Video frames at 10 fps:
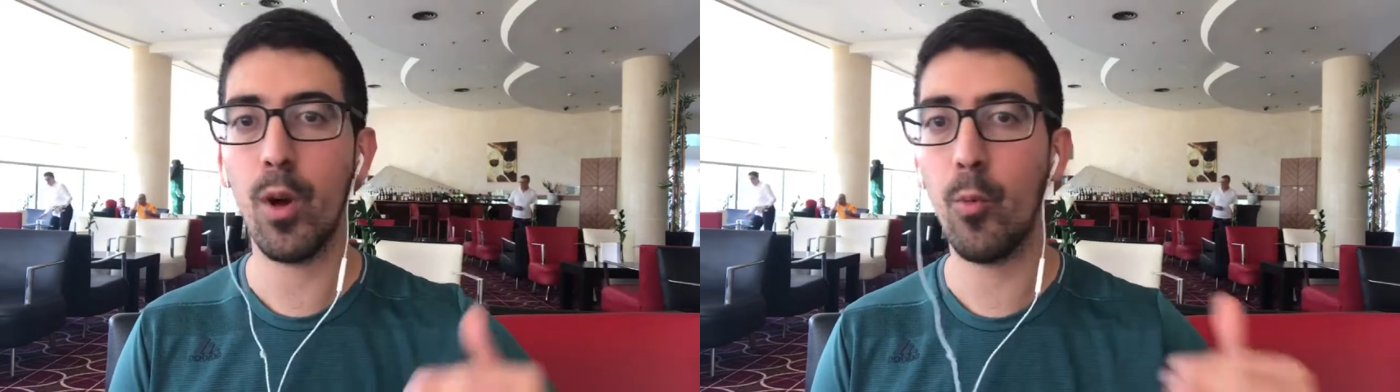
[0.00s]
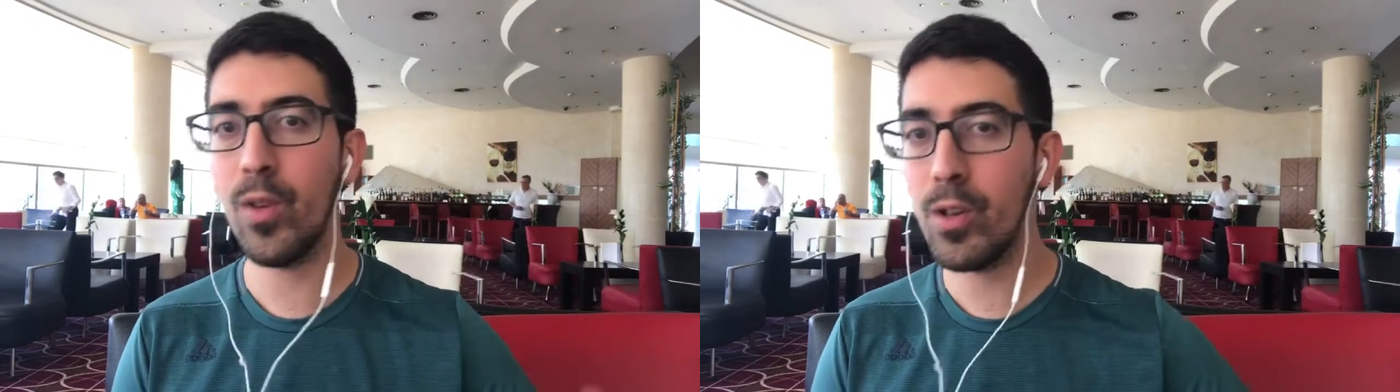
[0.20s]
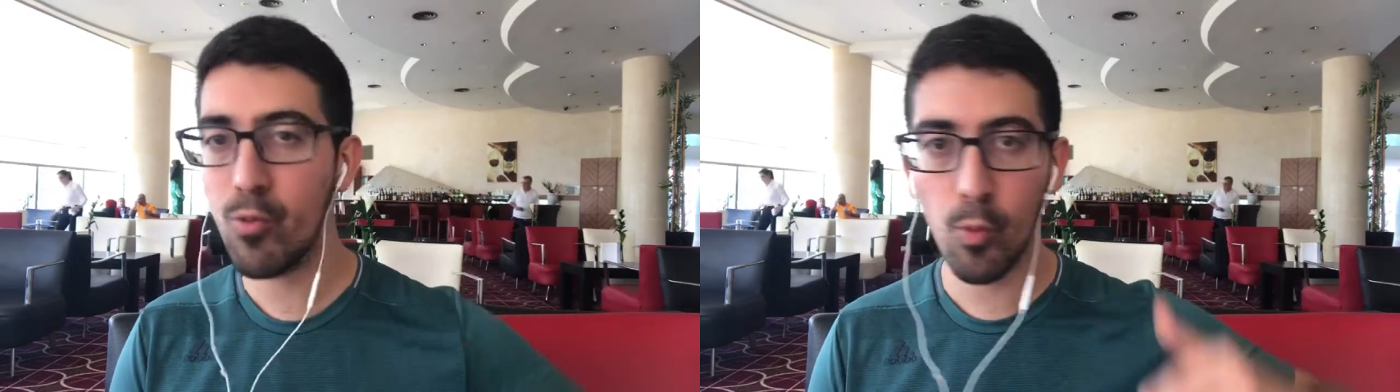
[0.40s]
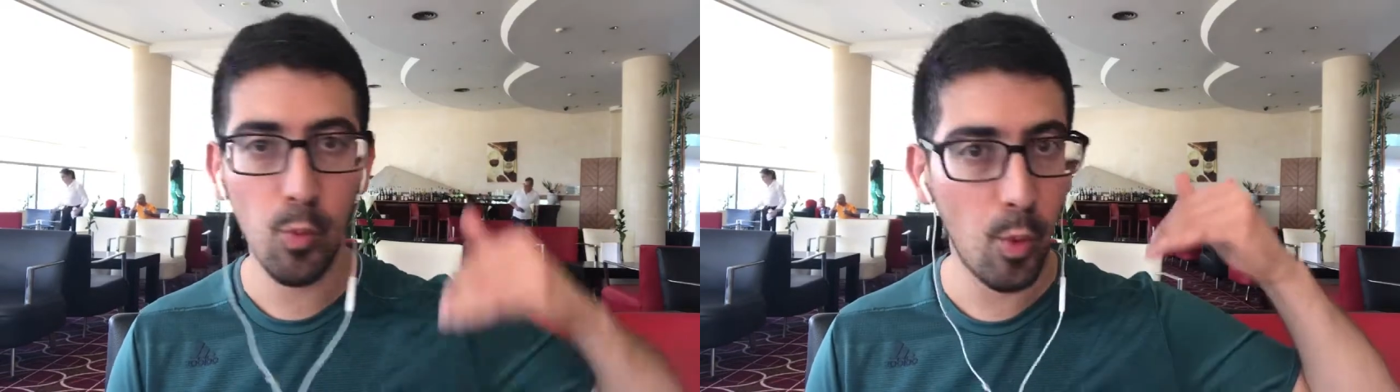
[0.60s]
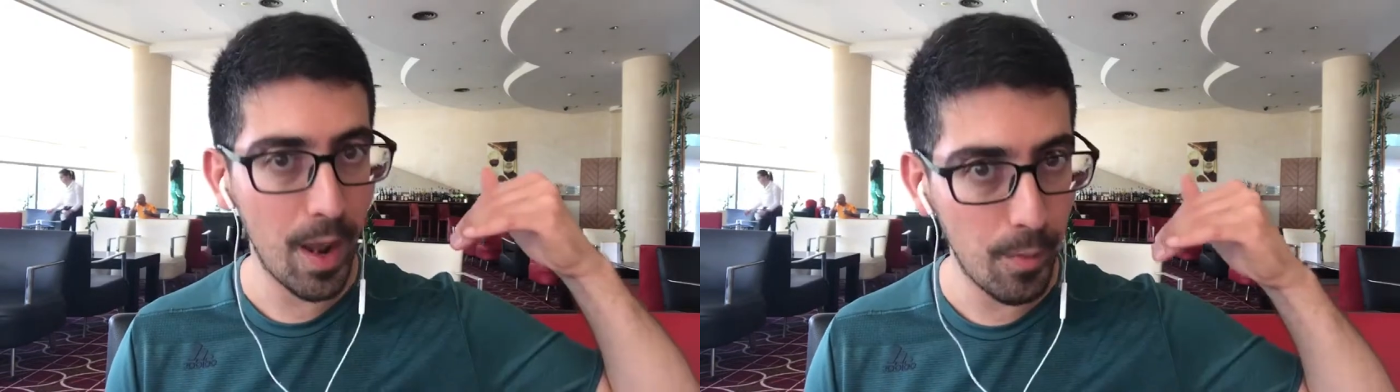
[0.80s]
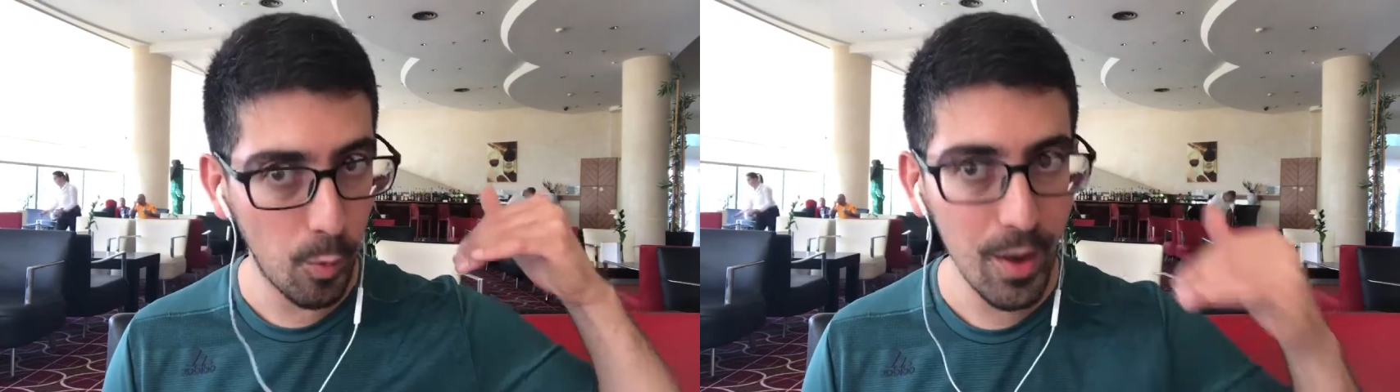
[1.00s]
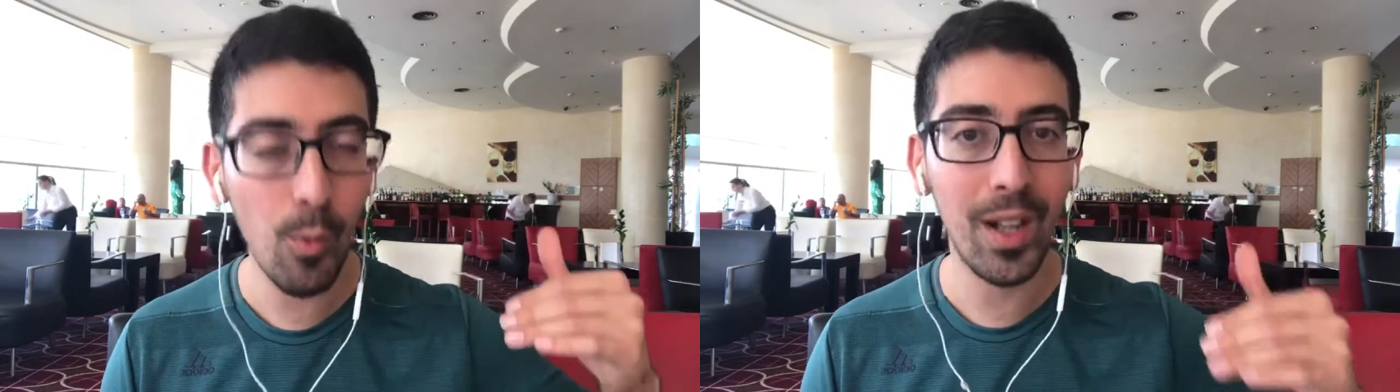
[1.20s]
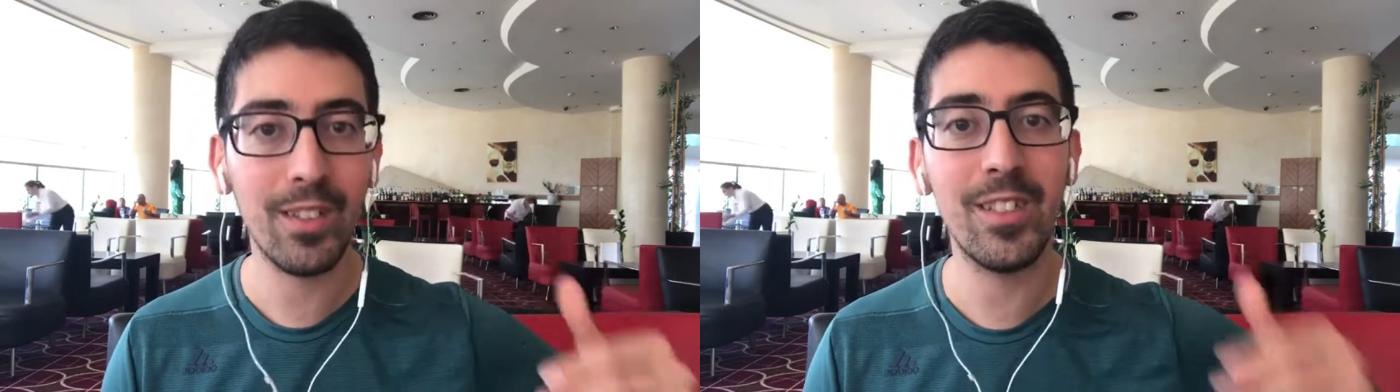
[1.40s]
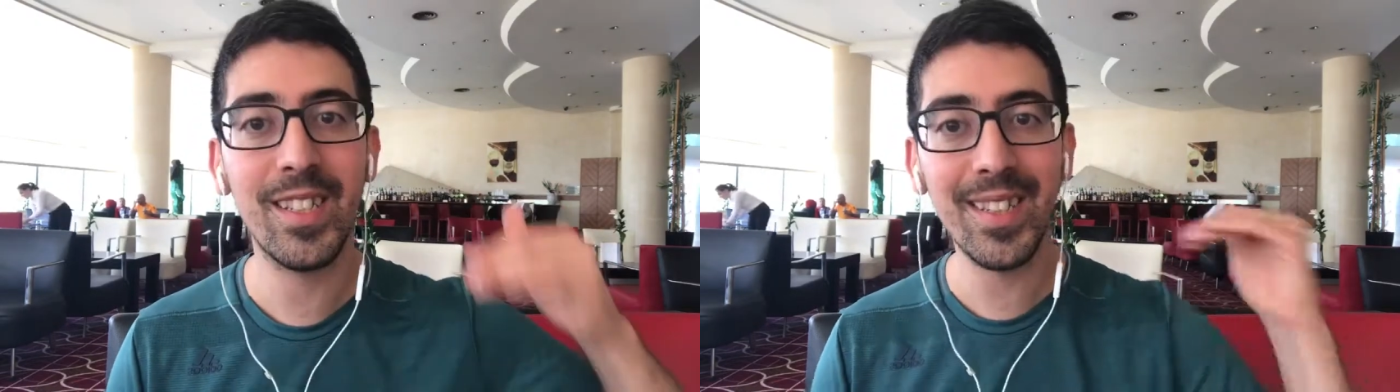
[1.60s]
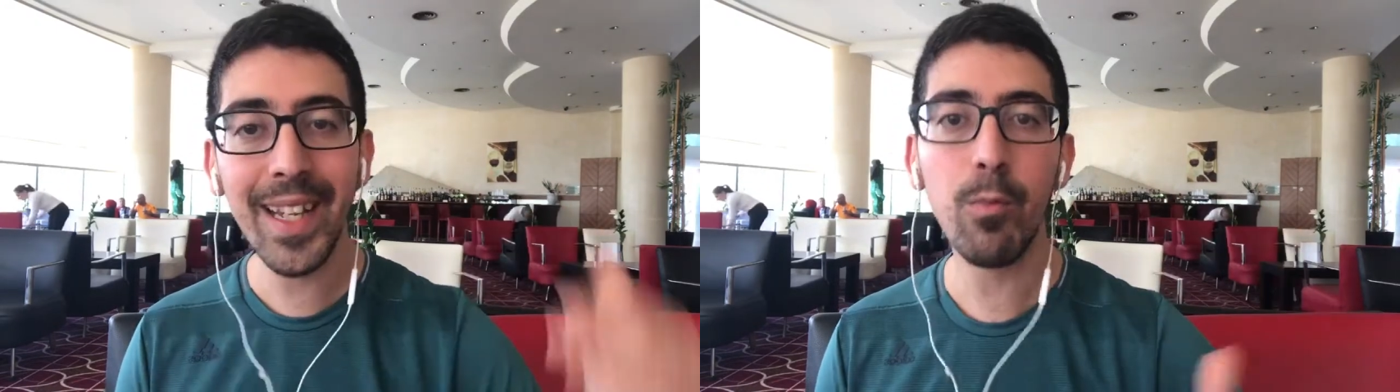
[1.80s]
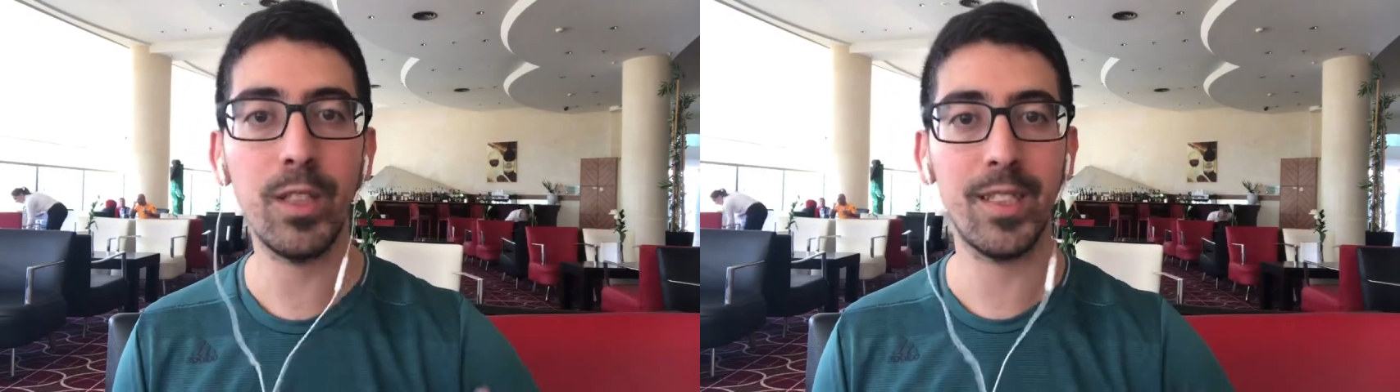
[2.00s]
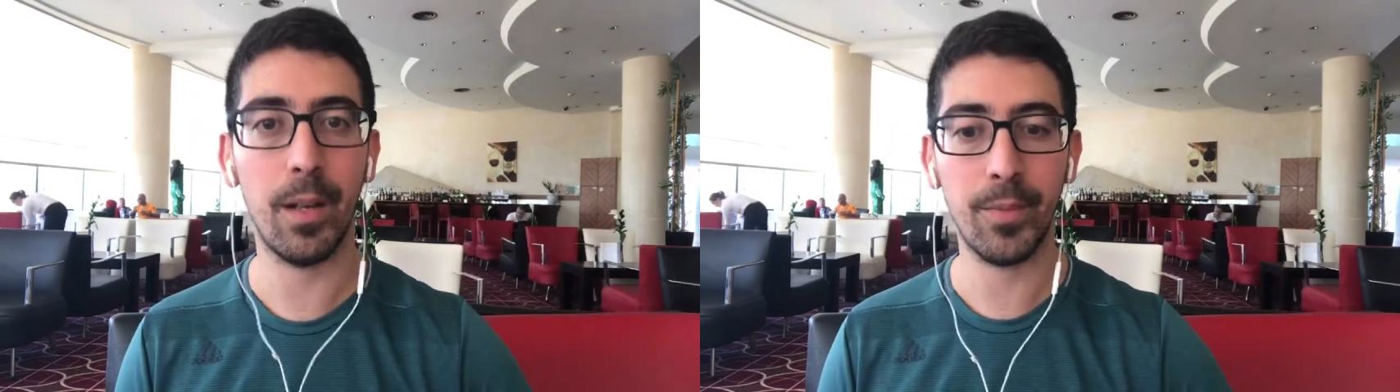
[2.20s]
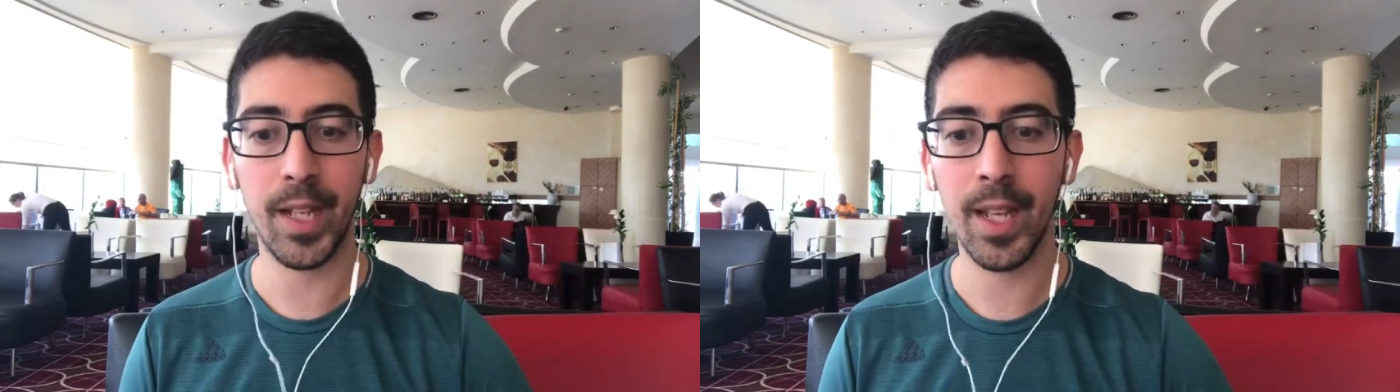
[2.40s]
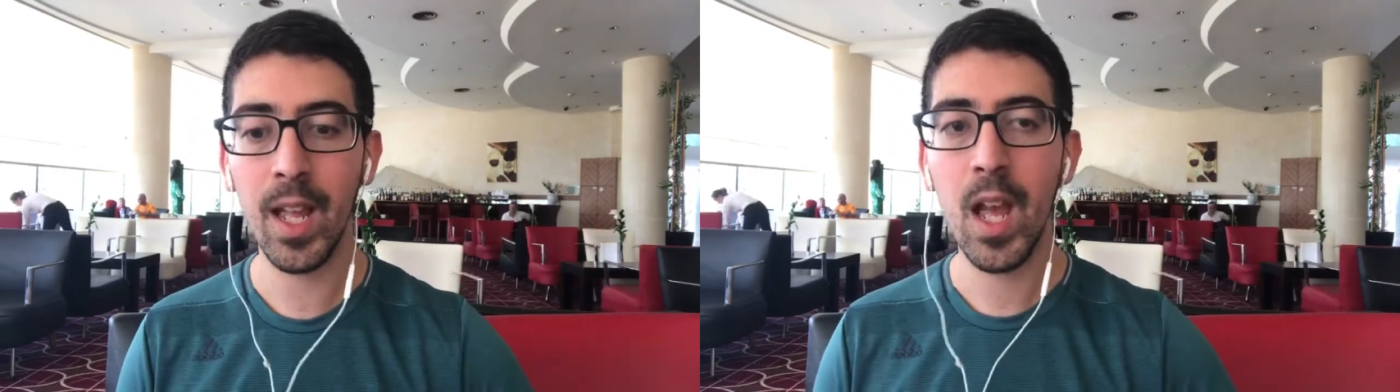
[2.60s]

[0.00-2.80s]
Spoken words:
when we want to stick with something,